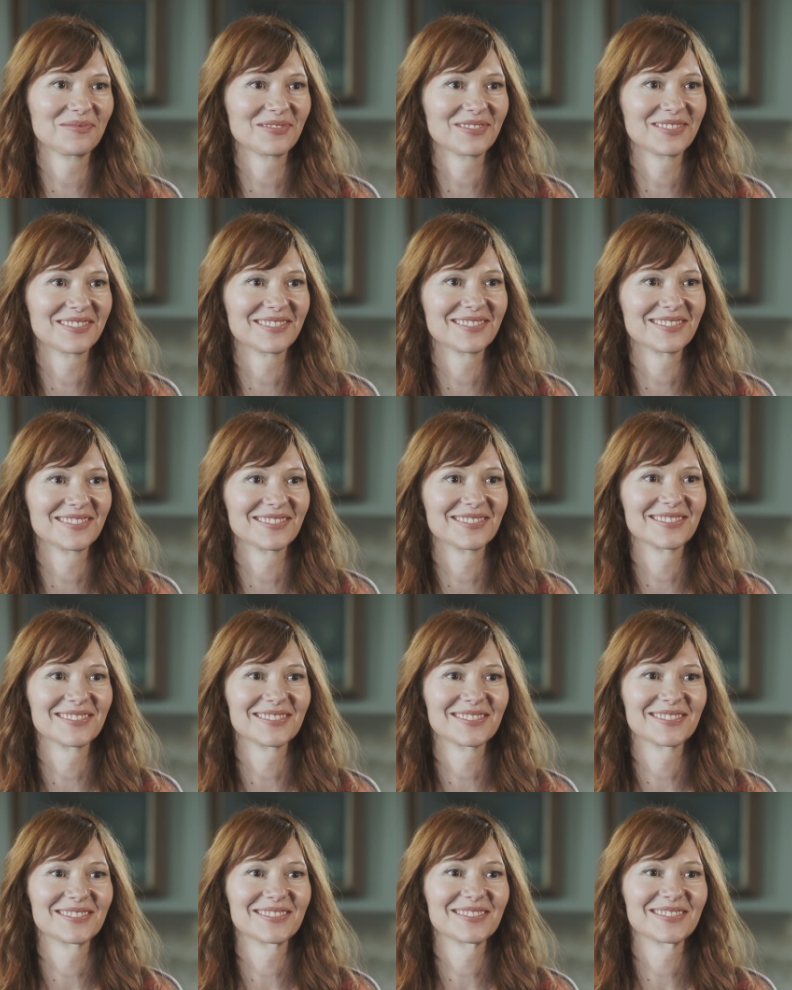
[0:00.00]
Well, the
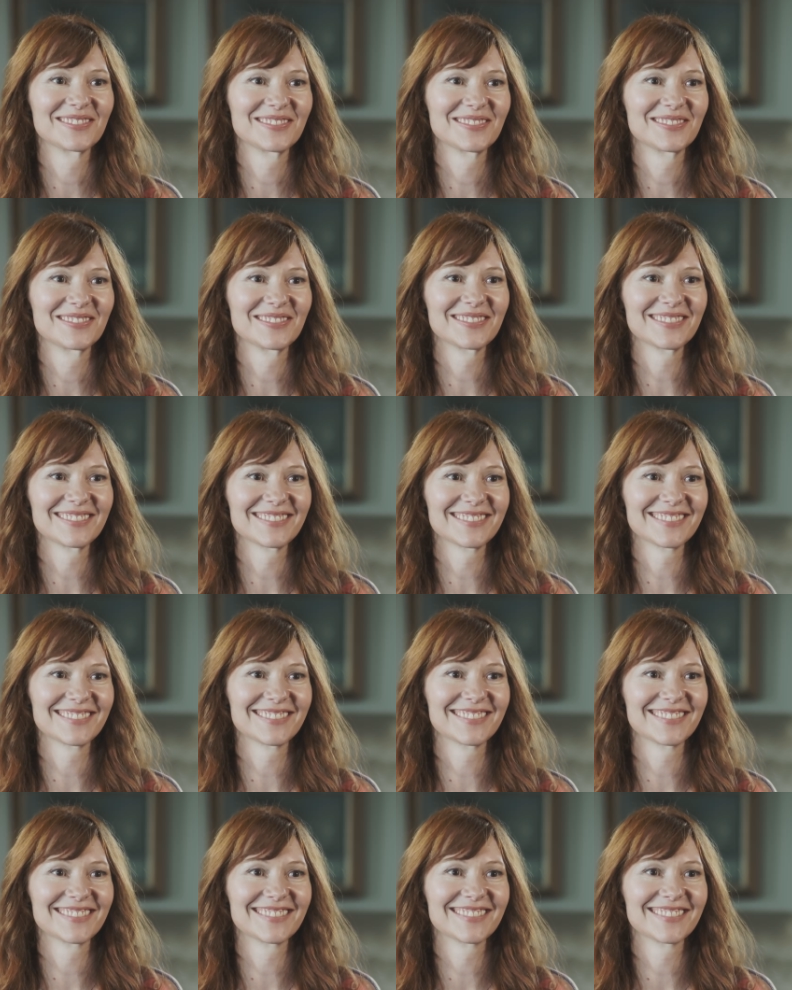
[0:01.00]
Global Summit is
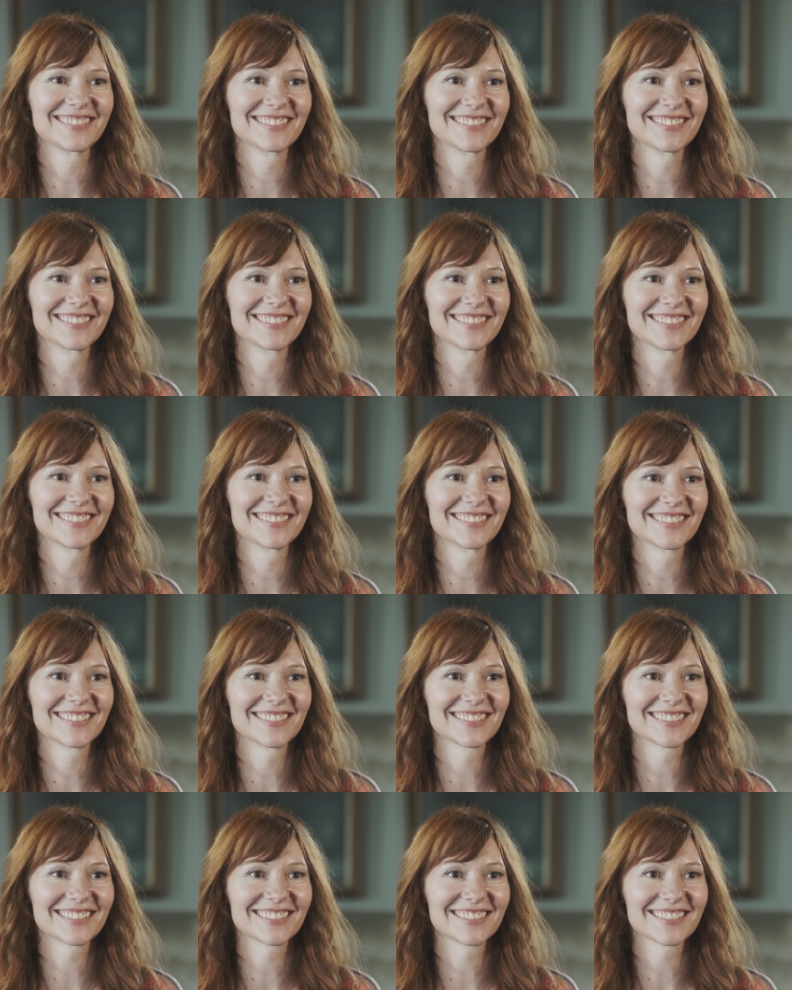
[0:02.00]
so blessed to have
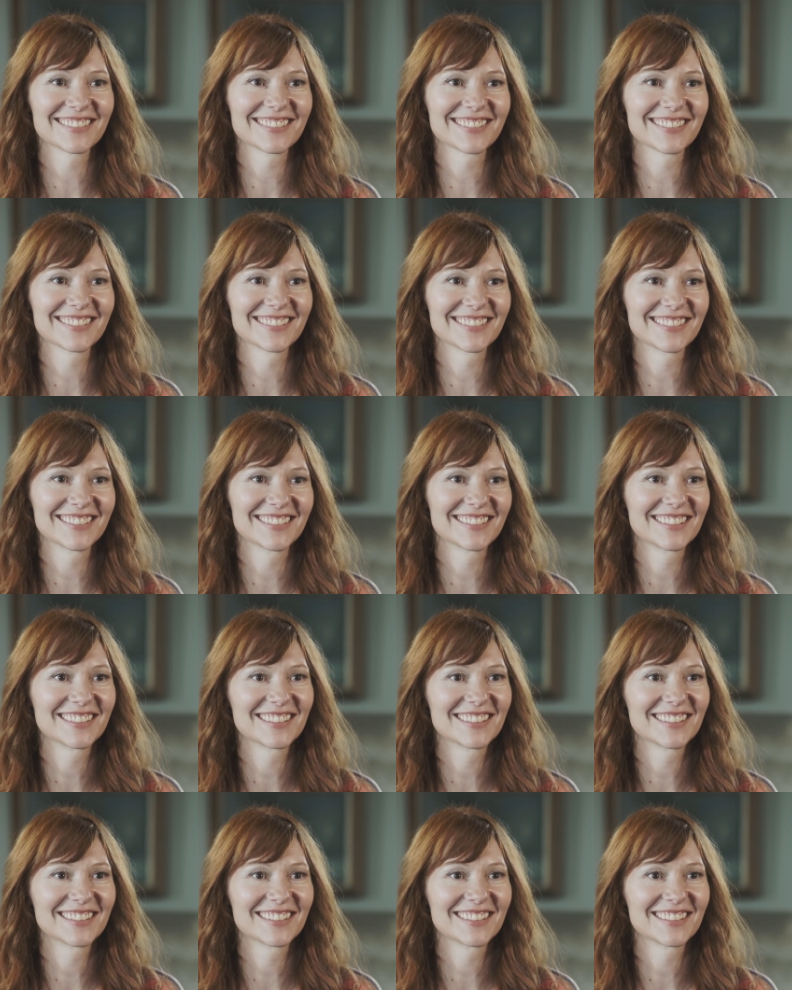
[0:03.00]
you and